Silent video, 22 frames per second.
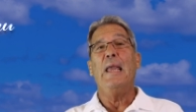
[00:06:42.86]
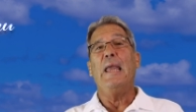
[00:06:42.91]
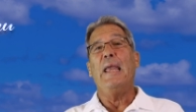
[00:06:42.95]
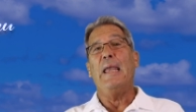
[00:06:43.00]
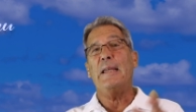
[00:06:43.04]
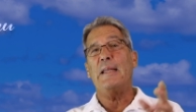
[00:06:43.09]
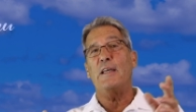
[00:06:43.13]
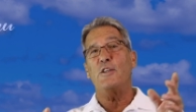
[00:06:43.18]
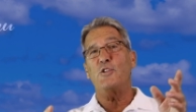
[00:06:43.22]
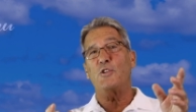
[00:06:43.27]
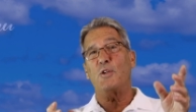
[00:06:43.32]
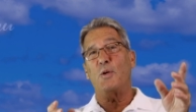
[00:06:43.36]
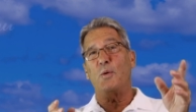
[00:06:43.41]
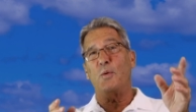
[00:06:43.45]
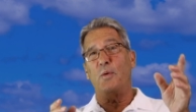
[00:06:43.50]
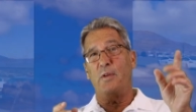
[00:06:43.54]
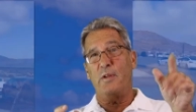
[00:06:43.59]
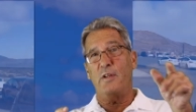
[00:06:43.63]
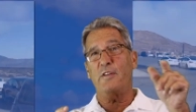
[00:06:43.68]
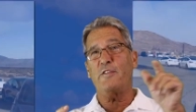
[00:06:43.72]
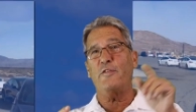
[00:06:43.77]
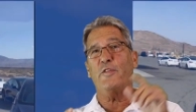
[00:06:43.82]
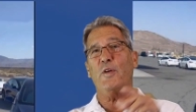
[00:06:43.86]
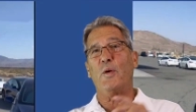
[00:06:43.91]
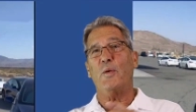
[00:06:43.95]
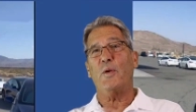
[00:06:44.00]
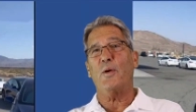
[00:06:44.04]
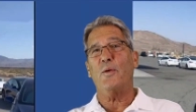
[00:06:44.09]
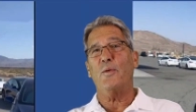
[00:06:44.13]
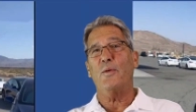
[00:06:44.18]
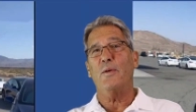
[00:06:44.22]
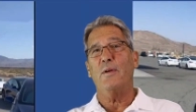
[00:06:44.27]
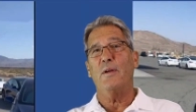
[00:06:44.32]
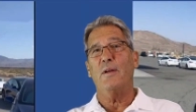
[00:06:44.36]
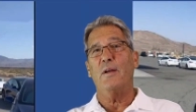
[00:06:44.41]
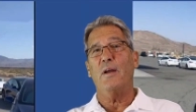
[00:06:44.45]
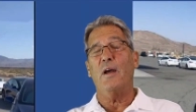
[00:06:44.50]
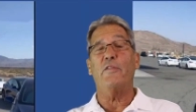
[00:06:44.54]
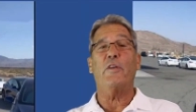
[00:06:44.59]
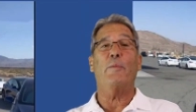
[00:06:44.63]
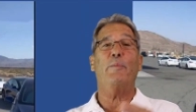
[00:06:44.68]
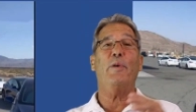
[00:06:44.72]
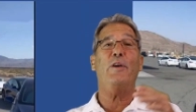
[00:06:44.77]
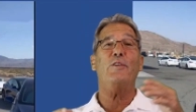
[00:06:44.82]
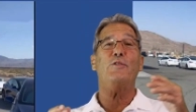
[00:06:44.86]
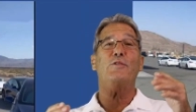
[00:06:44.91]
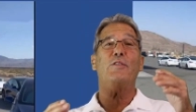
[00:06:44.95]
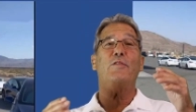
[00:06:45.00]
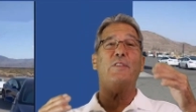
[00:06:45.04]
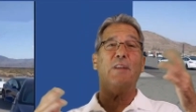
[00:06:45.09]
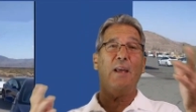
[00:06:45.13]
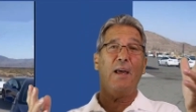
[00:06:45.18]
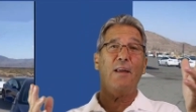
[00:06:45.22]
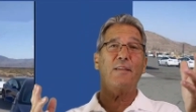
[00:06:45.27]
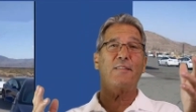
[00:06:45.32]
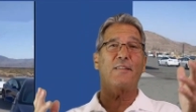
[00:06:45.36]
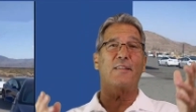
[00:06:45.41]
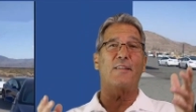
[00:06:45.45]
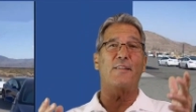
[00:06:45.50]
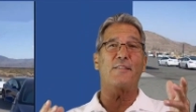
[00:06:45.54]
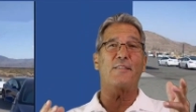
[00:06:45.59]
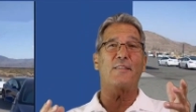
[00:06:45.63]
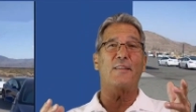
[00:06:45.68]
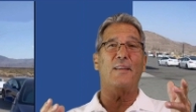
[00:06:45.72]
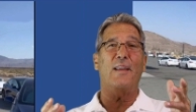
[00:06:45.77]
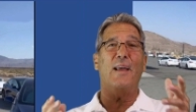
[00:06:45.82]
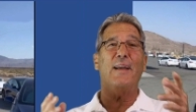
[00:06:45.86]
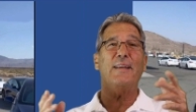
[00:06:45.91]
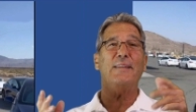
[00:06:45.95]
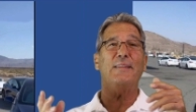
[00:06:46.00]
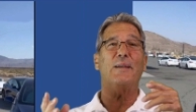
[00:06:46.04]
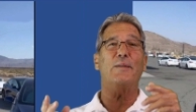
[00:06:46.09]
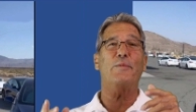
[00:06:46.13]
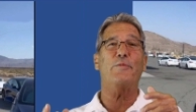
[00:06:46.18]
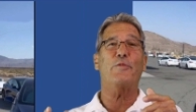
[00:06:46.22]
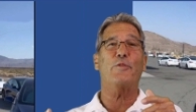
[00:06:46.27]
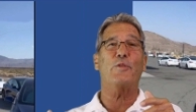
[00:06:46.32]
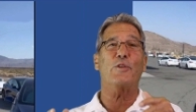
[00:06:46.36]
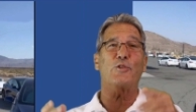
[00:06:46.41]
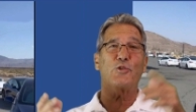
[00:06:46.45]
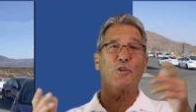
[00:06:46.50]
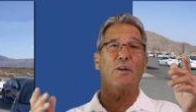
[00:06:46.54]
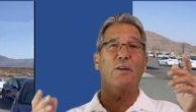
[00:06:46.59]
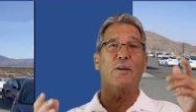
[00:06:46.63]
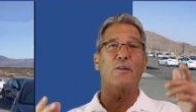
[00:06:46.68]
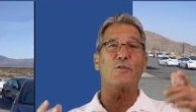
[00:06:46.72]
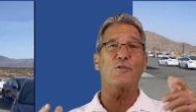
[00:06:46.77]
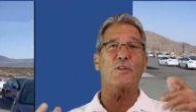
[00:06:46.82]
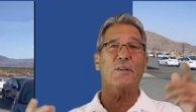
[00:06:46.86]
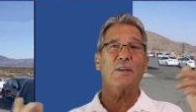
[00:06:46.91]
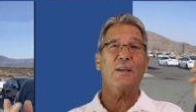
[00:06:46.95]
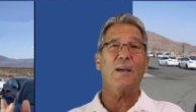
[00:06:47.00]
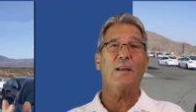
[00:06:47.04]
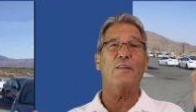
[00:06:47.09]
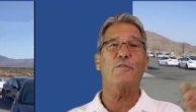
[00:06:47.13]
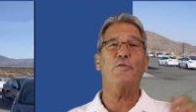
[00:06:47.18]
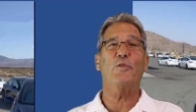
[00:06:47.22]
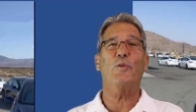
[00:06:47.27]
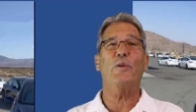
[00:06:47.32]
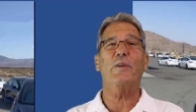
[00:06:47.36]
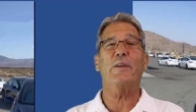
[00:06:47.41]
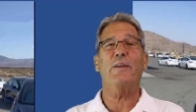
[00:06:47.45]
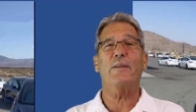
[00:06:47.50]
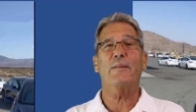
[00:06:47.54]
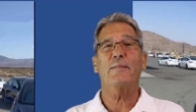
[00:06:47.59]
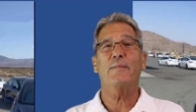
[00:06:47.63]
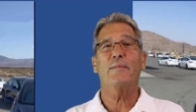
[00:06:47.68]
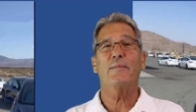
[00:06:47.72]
And I showed this photo of a bunch of Teslas lined up for a charge in California.